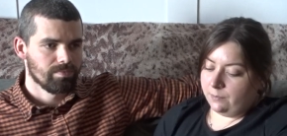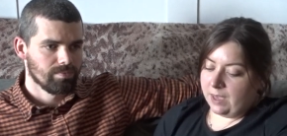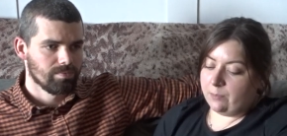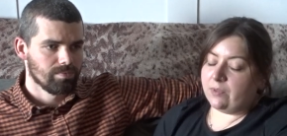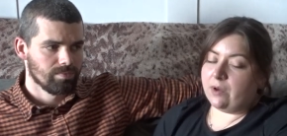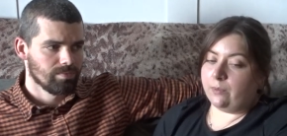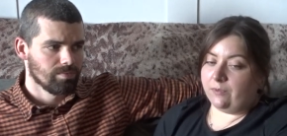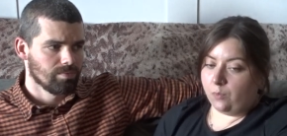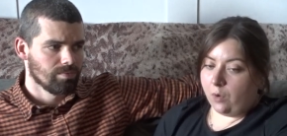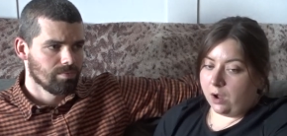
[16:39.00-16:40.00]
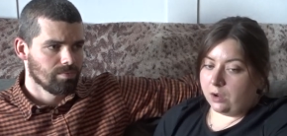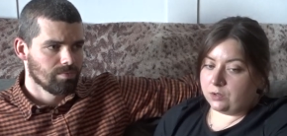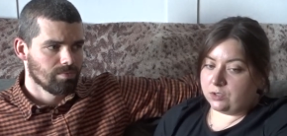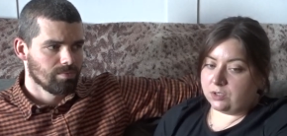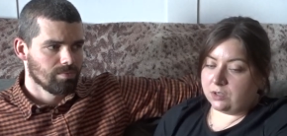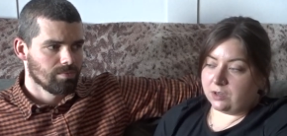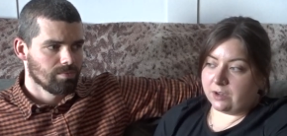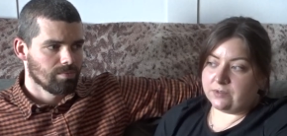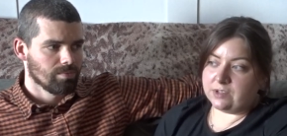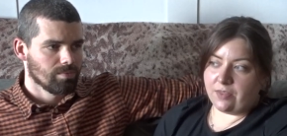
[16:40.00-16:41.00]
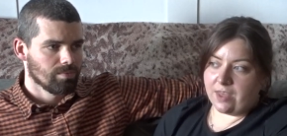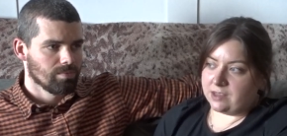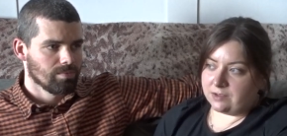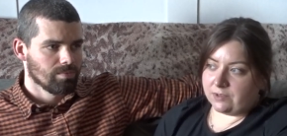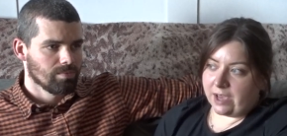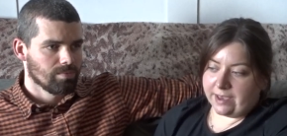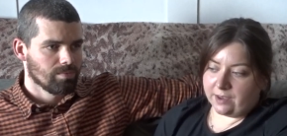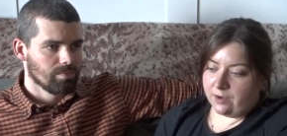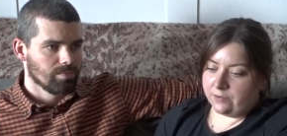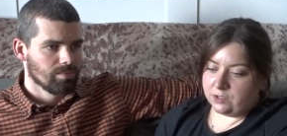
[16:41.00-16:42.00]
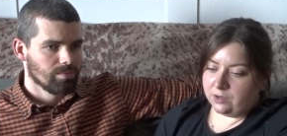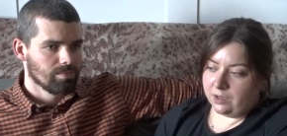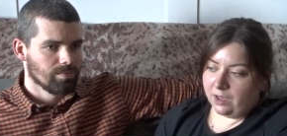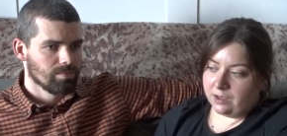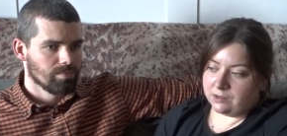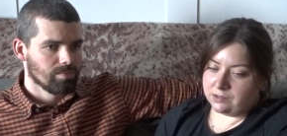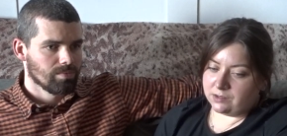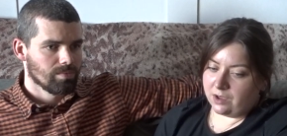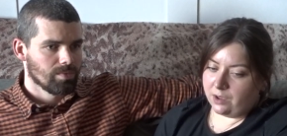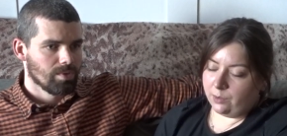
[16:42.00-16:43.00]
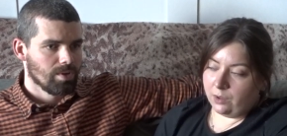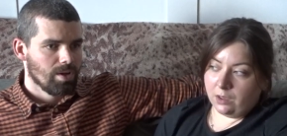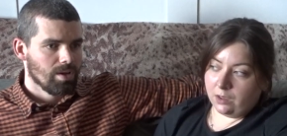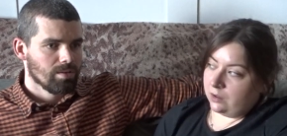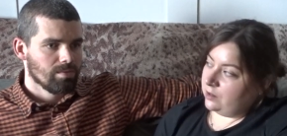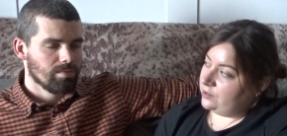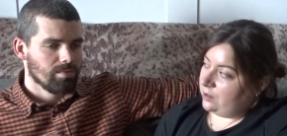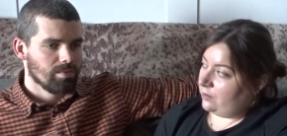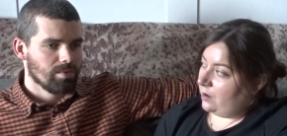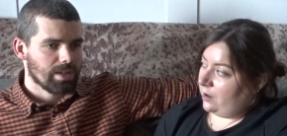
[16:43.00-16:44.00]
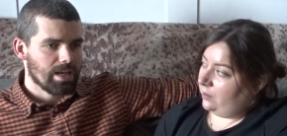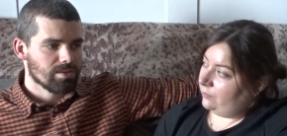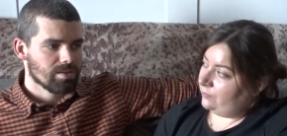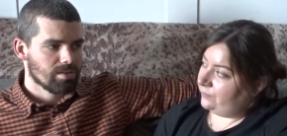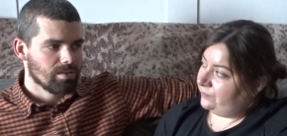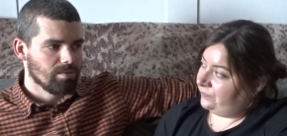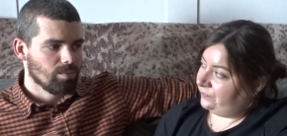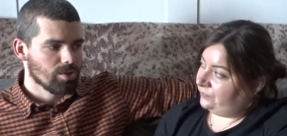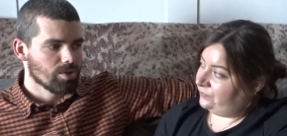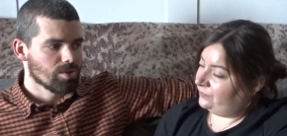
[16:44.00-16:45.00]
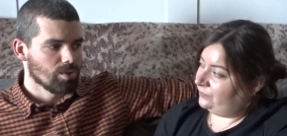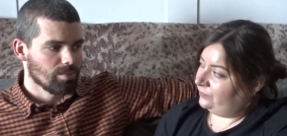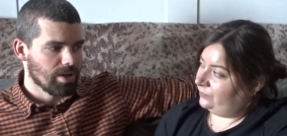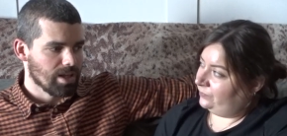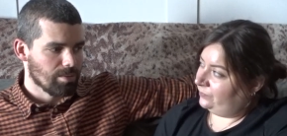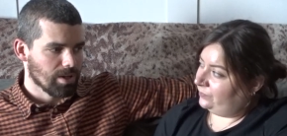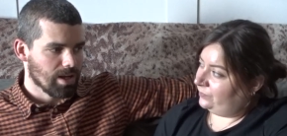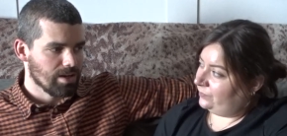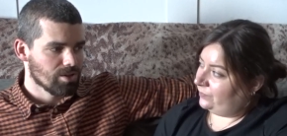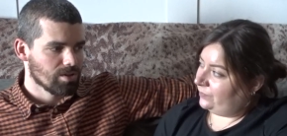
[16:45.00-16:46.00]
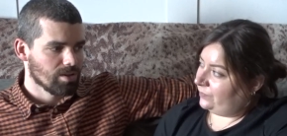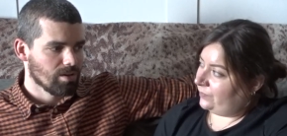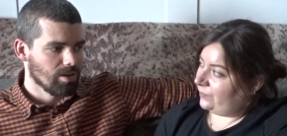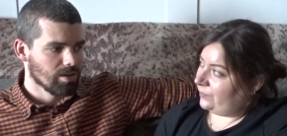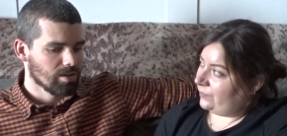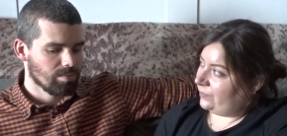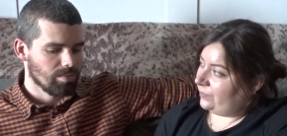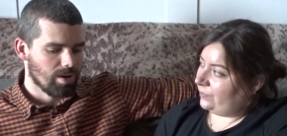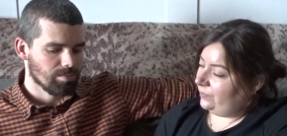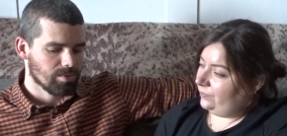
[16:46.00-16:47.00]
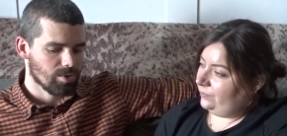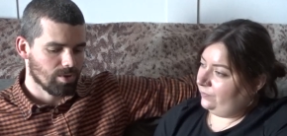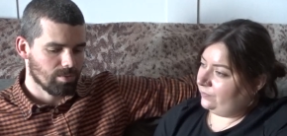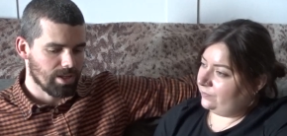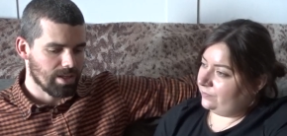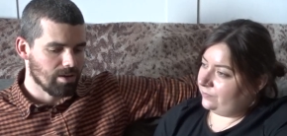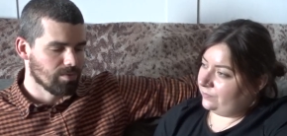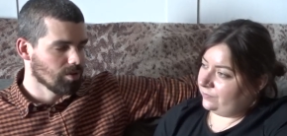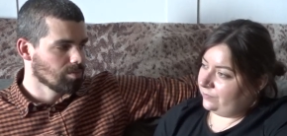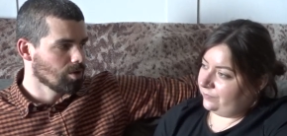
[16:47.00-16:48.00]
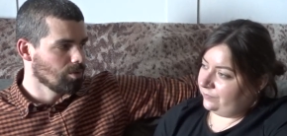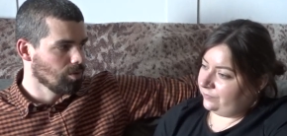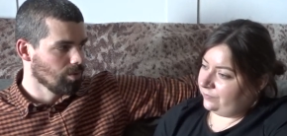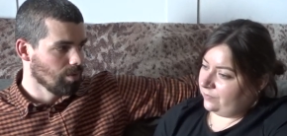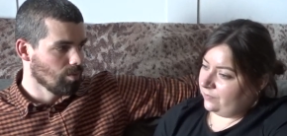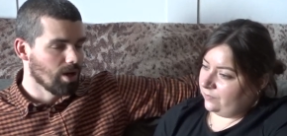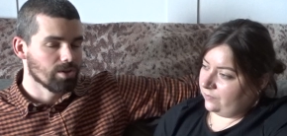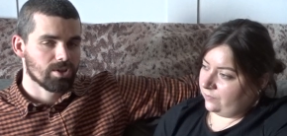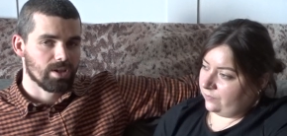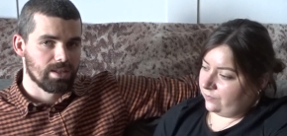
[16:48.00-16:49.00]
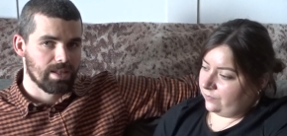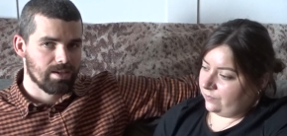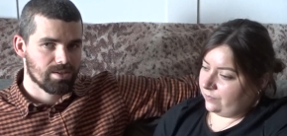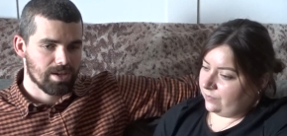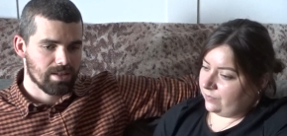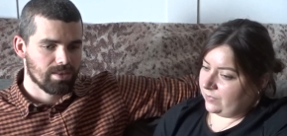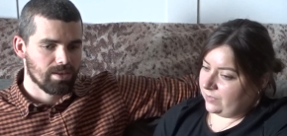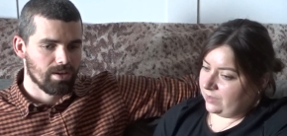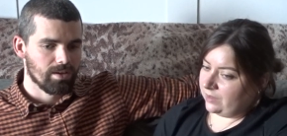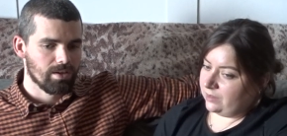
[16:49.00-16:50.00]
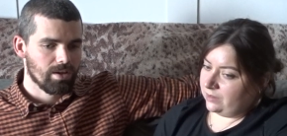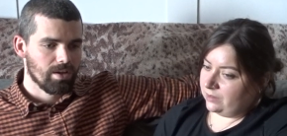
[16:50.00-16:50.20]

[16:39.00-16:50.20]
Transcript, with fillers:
Speaker 1: people that we've watched have said theirs have taken over two years. So I don't know. That's
Speaker 2: we're just talking about the application though. Like I'm talking about that other couple that we watched, and they said that